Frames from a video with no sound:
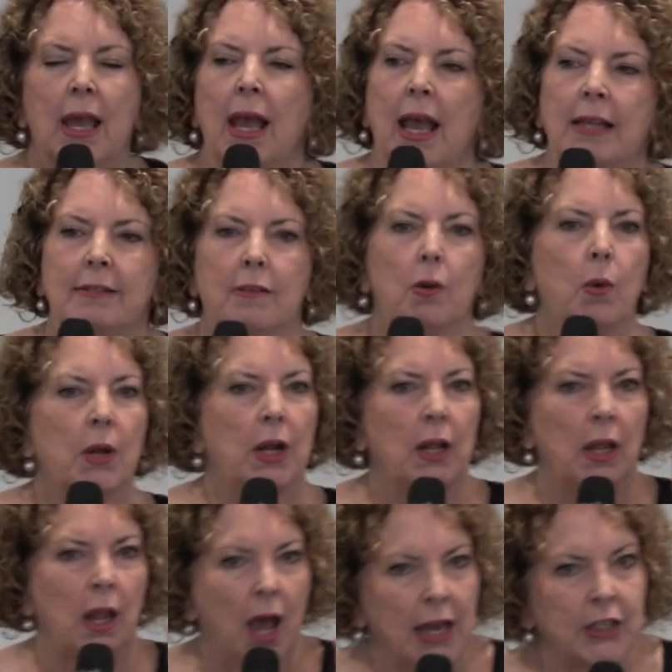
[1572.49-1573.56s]
And so what
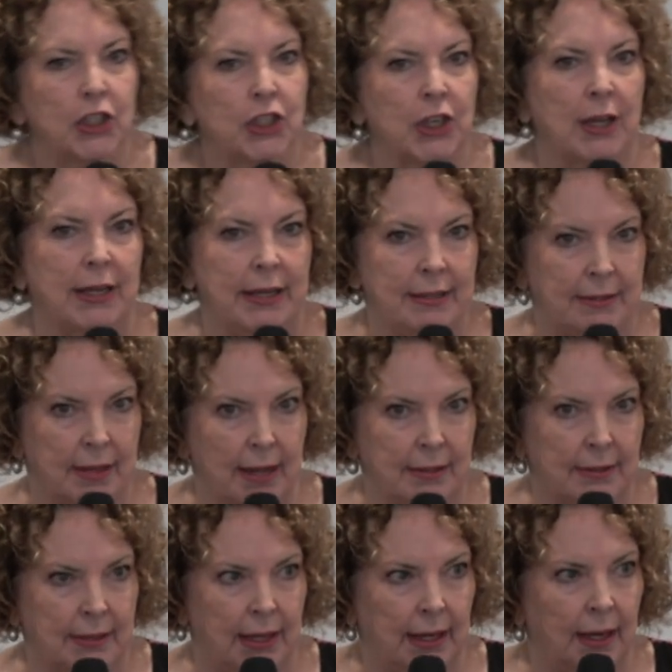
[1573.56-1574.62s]
Elisha is
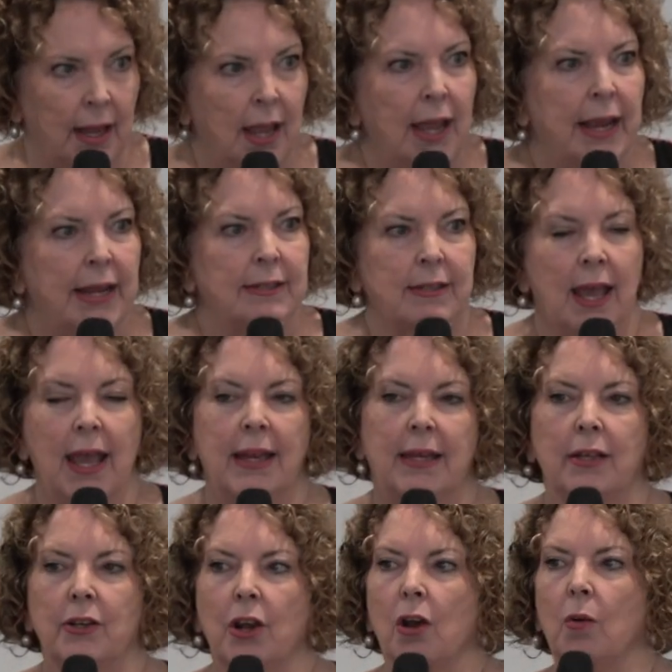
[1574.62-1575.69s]
asking is, hey,
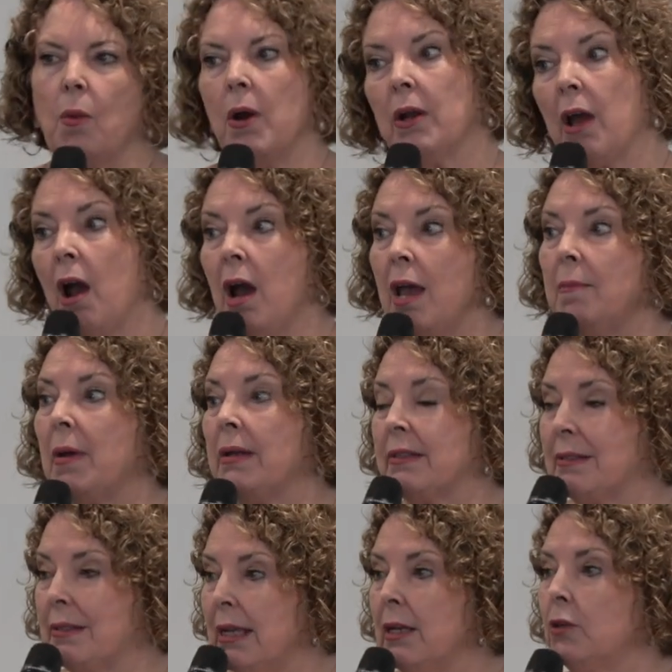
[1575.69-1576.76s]
you know what? I'm a
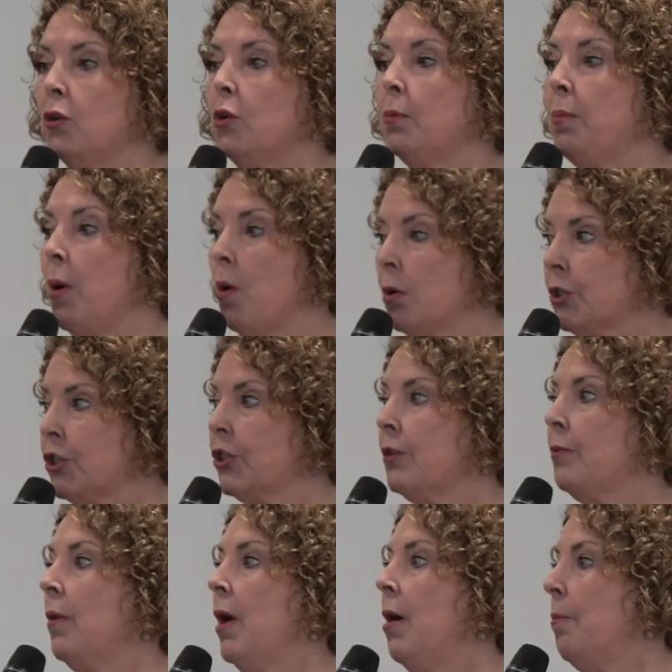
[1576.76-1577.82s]
single
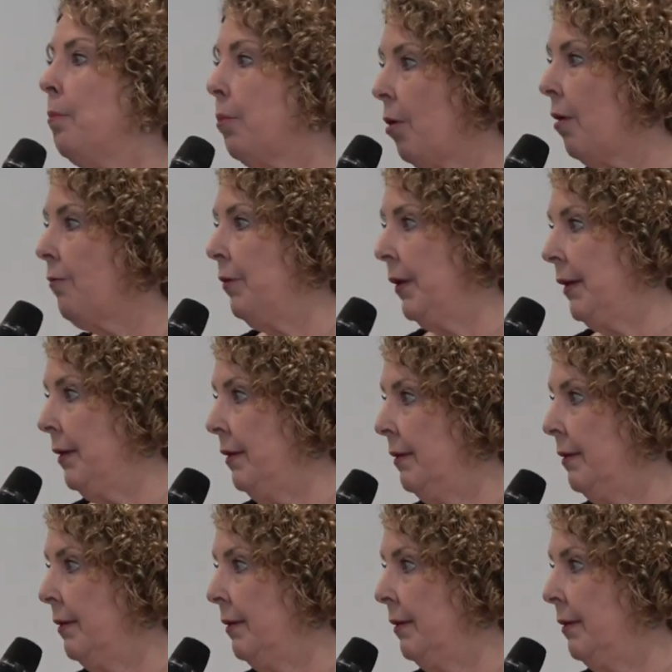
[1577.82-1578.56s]
portion prophet.